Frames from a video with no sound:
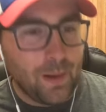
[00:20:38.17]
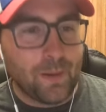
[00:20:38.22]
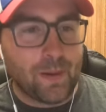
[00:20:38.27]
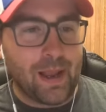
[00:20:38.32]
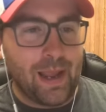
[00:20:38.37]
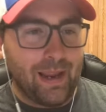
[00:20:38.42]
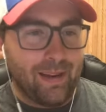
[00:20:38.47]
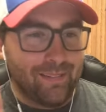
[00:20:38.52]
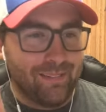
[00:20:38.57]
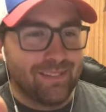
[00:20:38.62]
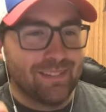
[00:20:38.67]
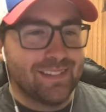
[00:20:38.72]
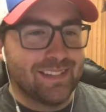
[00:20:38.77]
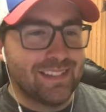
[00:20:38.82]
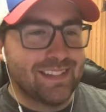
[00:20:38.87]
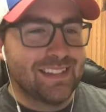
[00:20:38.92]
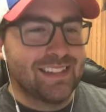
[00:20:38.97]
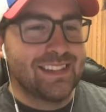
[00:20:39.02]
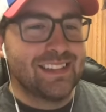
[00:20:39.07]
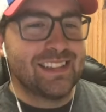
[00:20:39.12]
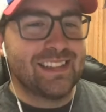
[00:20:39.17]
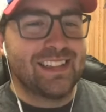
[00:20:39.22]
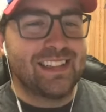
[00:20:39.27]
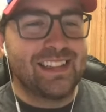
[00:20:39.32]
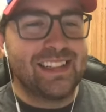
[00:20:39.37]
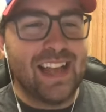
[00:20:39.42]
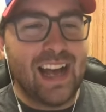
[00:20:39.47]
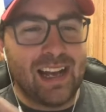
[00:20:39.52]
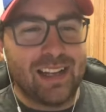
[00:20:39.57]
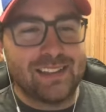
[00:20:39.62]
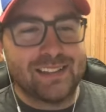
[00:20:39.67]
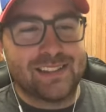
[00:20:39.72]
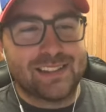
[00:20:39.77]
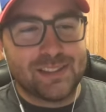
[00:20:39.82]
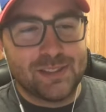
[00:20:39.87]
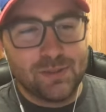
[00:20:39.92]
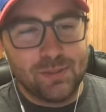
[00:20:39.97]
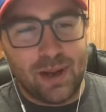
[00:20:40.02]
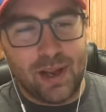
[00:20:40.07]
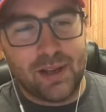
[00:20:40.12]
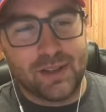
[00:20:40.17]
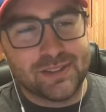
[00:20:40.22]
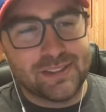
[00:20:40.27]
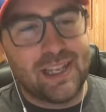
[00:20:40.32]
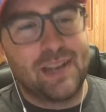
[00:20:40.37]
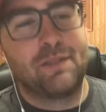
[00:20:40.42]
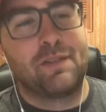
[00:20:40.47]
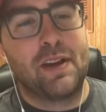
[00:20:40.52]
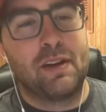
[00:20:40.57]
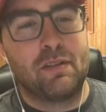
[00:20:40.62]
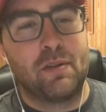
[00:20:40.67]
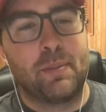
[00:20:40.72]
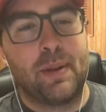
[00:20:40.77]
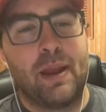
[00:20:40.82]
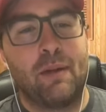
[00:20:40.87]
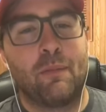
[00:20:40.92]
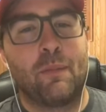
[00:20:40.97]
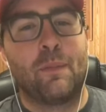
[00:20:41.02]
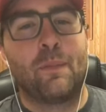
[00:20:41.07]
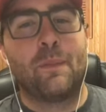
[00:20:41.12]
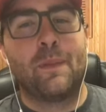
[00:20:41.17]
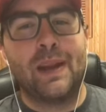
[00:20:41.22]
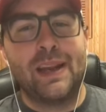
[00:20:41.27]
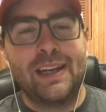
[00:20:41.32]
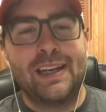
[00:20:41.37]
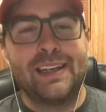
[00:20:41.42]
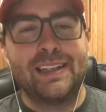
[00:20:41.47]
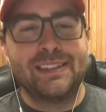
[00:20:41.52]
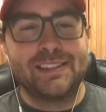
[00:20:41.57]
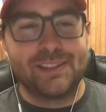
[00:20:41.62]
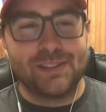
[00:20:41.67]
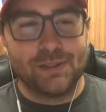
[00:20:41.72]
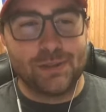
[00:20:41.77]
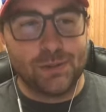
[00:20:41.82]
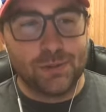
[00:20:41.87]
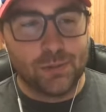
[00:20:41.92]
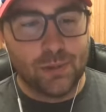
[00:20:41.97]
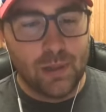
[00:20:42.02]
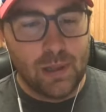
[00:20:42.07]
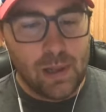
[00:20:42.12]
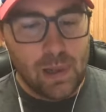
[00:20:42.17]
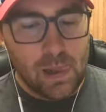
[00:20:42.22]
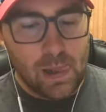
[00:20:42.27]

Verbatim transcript: okay not to my all-time favorite bait we need to